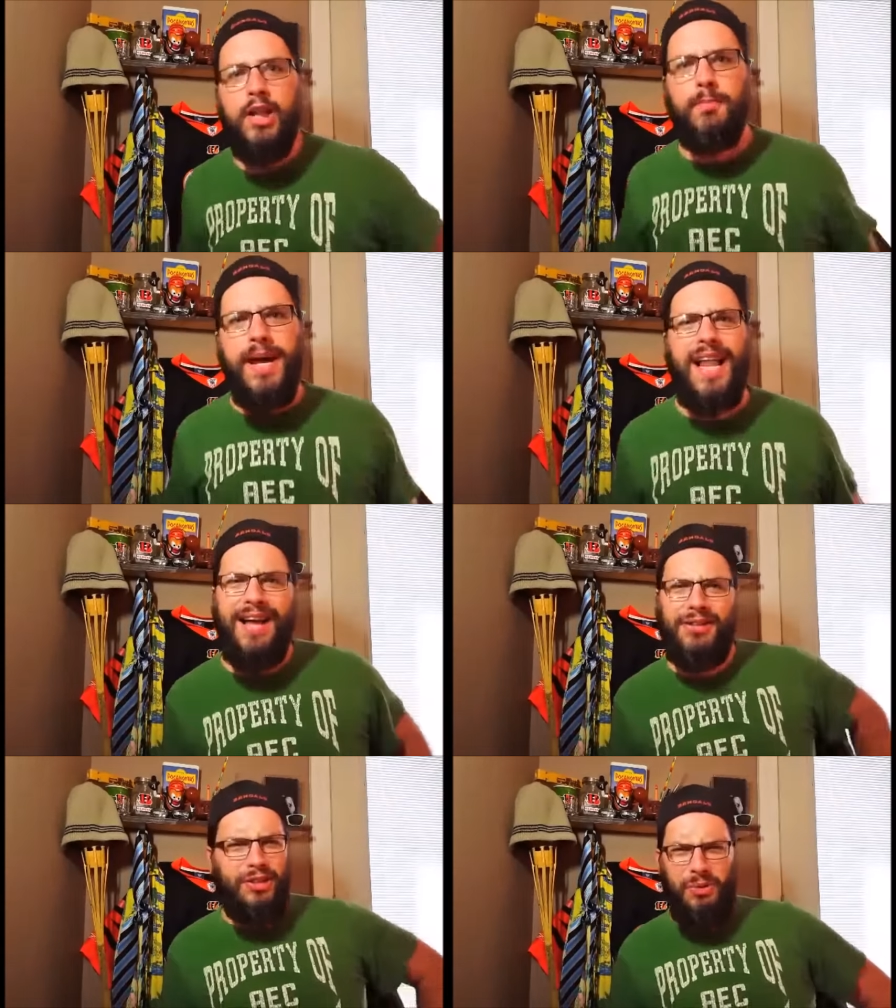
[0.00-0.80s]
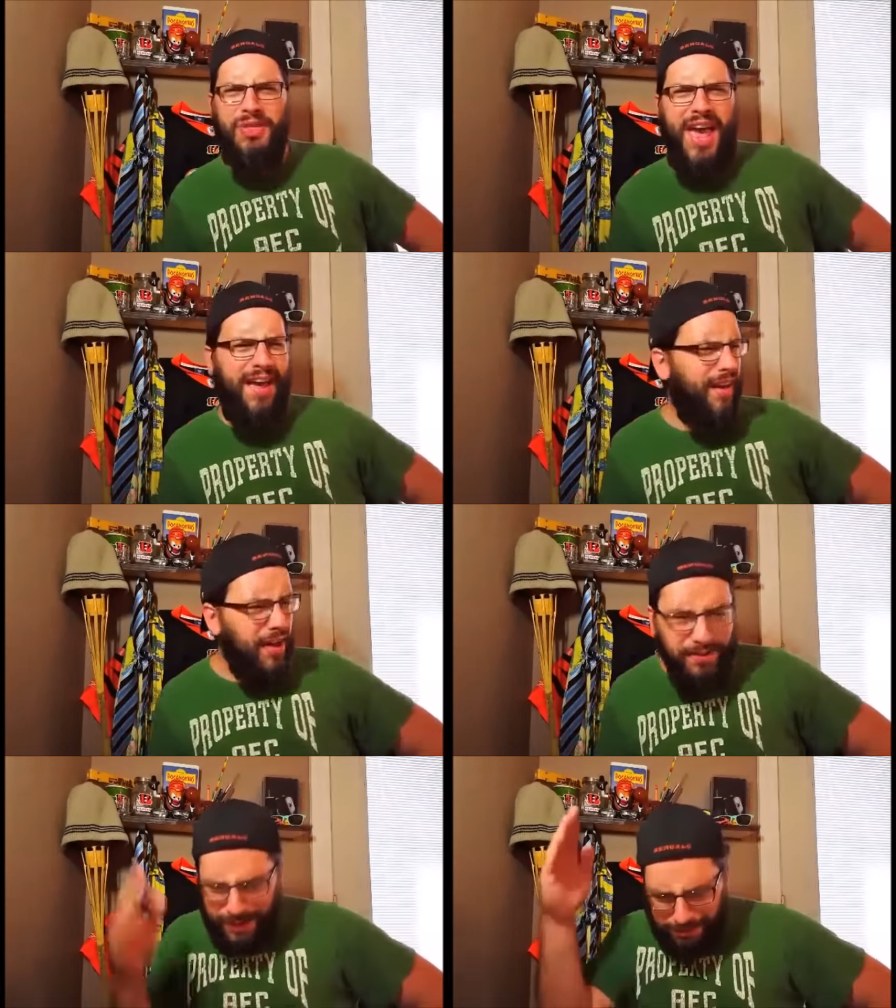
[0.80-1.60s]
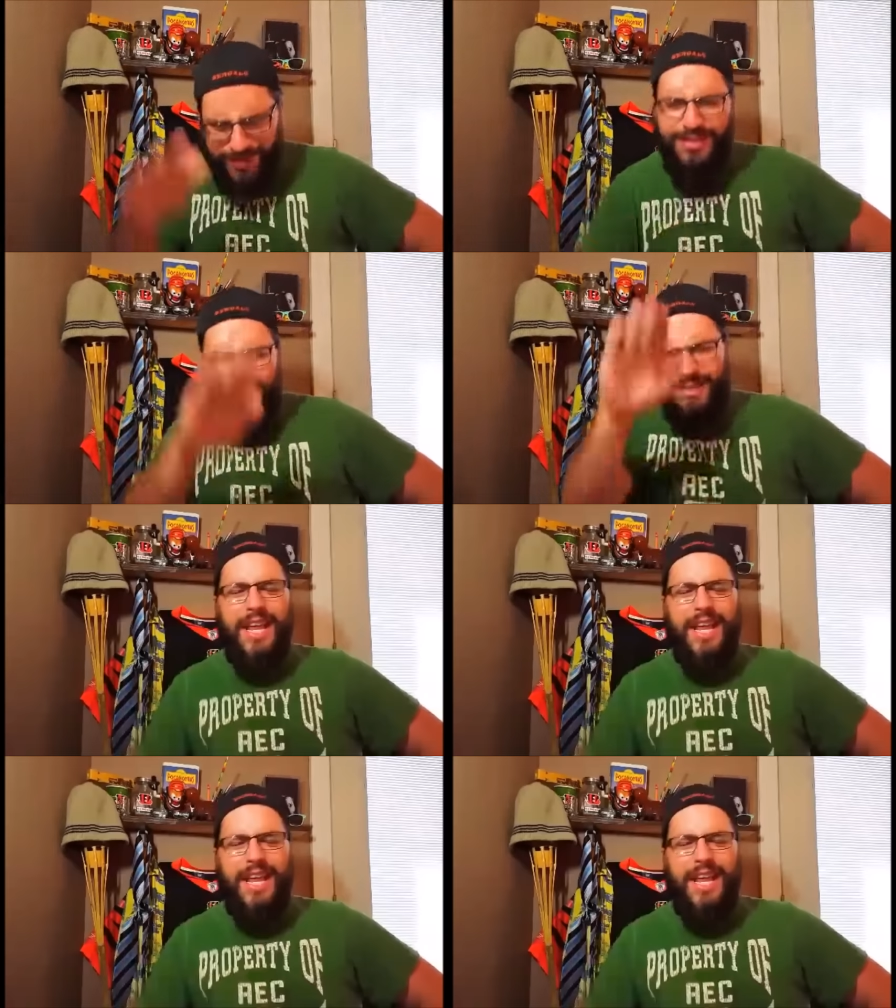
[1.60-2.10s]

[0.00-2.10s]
He should be allowed to do that.